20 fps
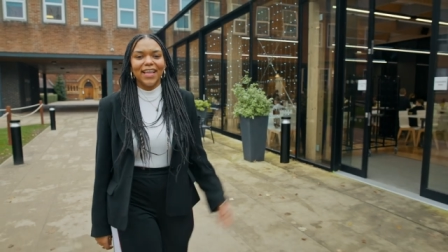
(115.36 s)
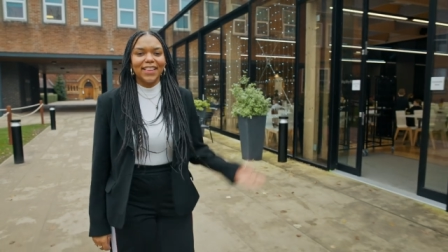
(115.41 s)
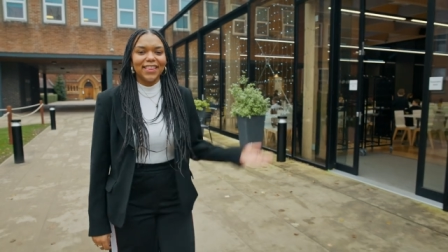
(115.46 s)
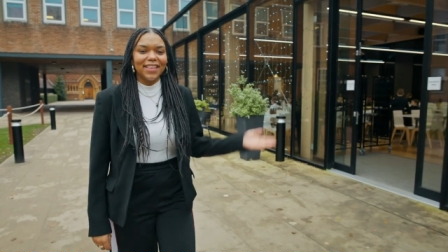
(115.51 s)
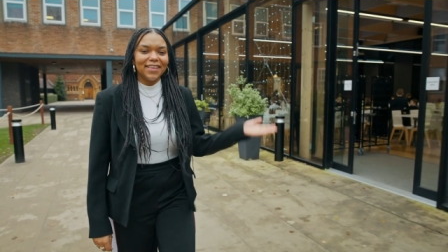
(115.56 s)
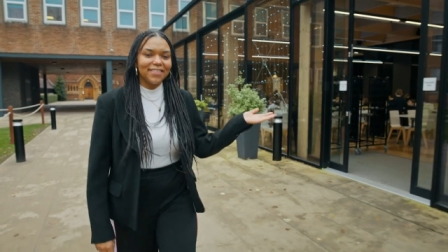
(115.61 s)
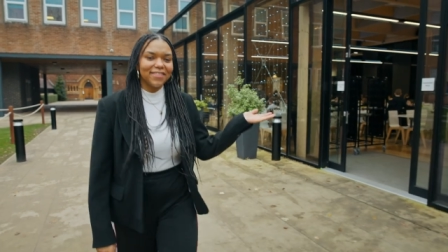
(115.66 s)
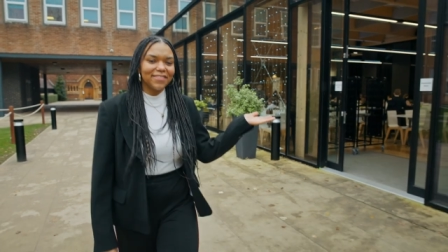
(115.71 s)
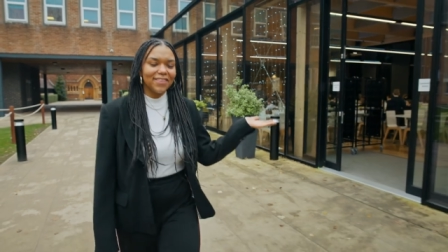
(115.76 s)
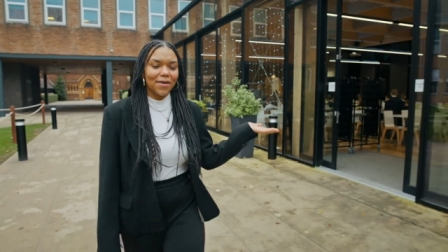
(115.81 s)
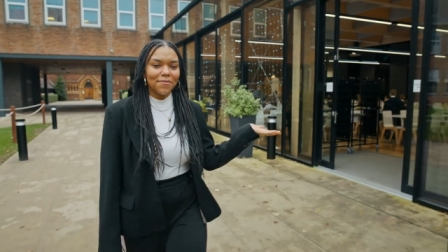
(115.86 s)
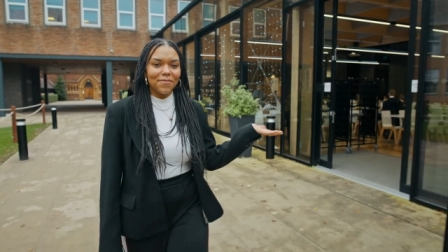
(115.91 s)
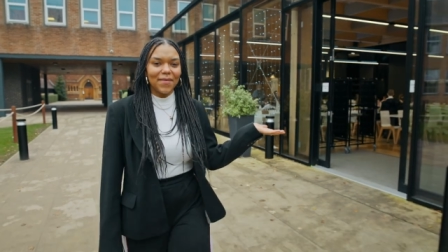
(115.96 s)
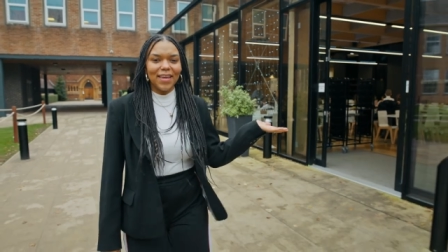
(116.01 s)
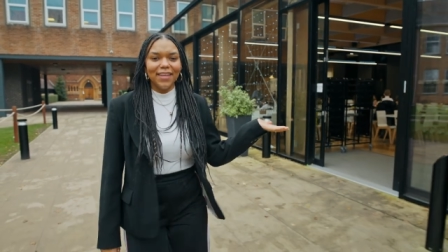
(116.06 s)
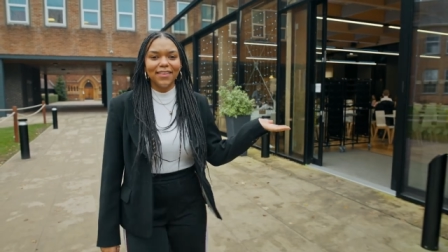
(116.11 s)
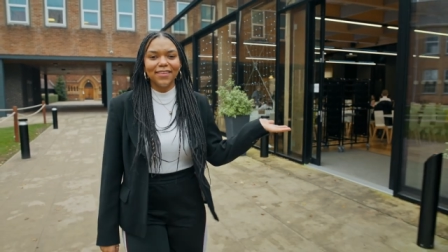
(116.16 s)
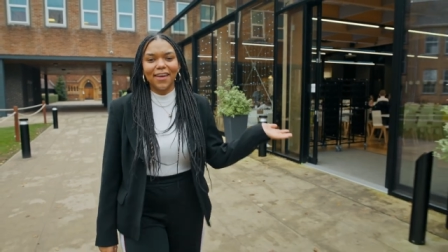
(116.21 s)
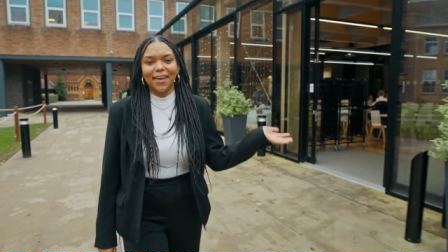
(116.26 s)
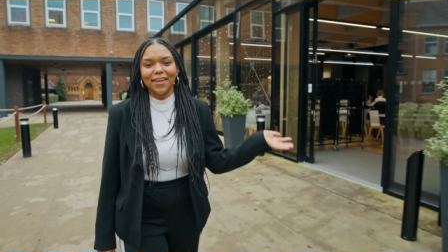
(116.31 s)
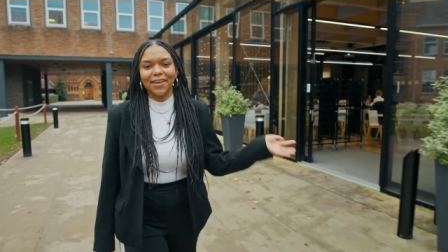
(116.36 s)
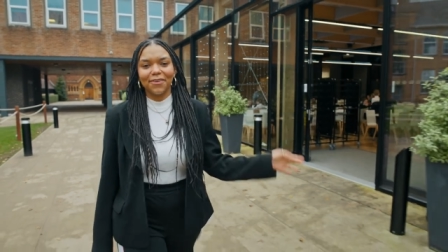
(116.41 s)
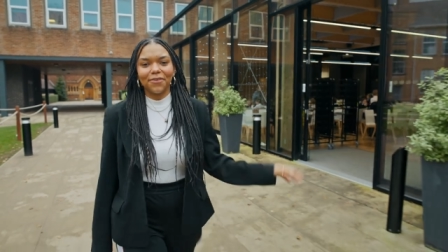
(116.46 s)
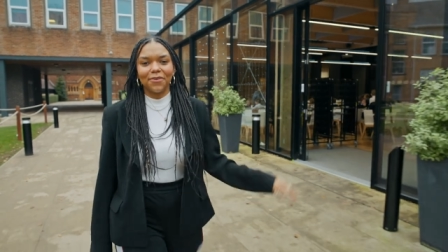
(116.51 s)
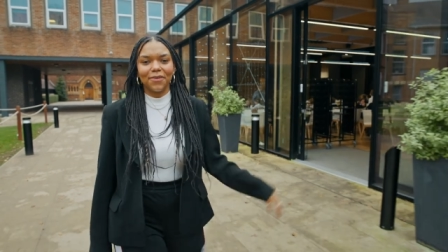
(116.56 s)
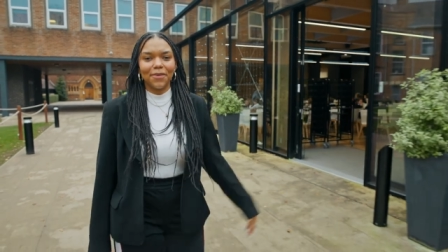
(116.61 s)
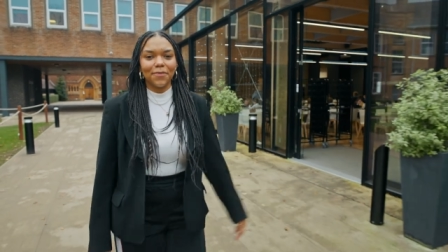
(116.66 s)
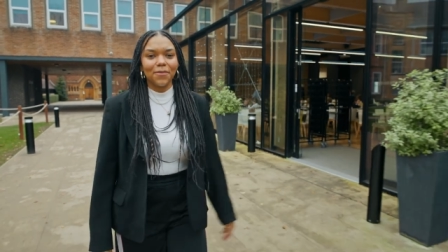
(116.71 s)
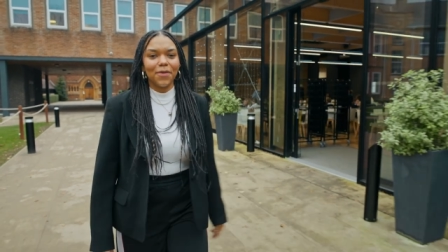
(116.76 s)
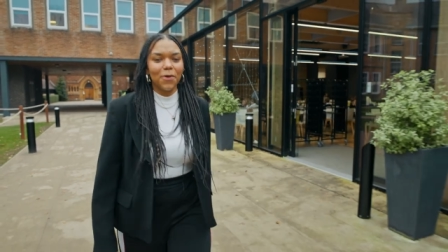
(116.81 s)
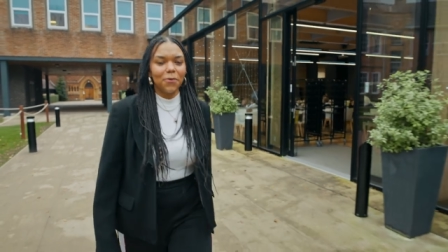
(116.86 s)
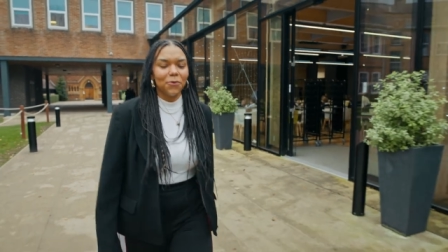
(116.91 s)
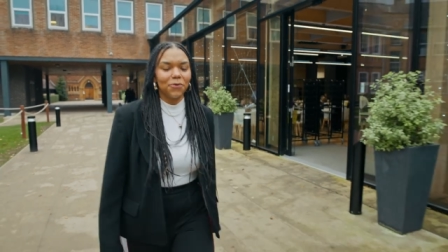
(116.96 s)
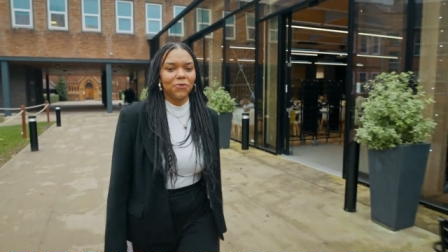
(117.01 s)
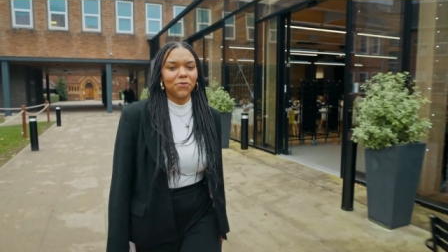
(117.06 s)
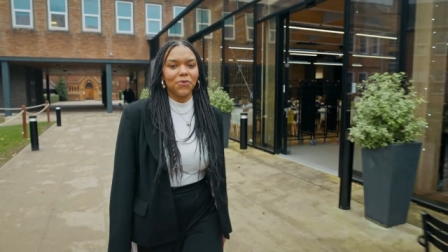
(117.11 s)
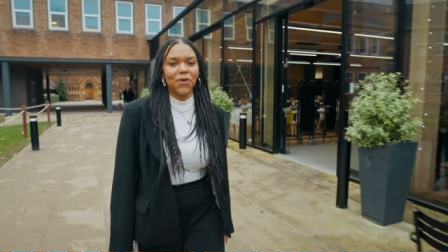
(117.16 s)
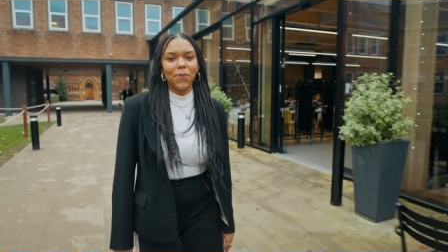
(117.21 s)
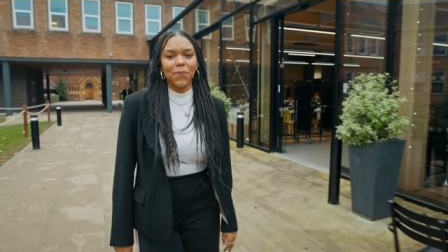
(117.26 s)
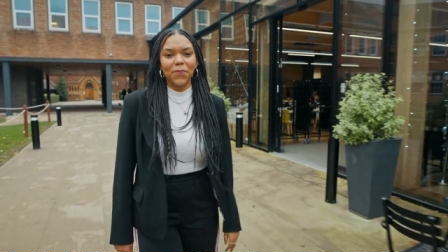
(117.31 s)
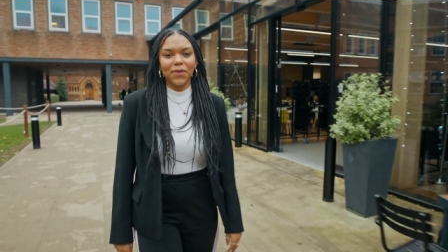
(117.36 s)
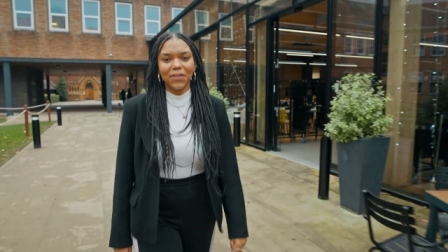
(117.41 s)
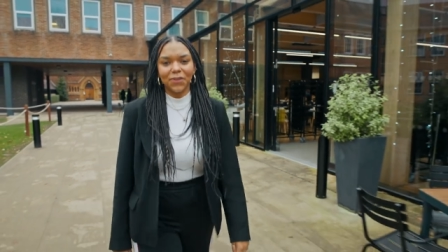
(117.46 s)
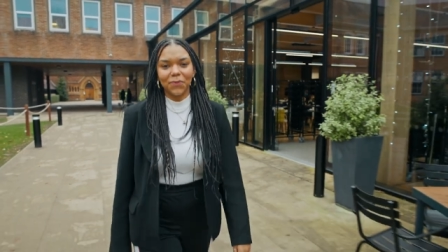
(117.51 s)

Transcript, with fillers: This is our main dining room, which was opened in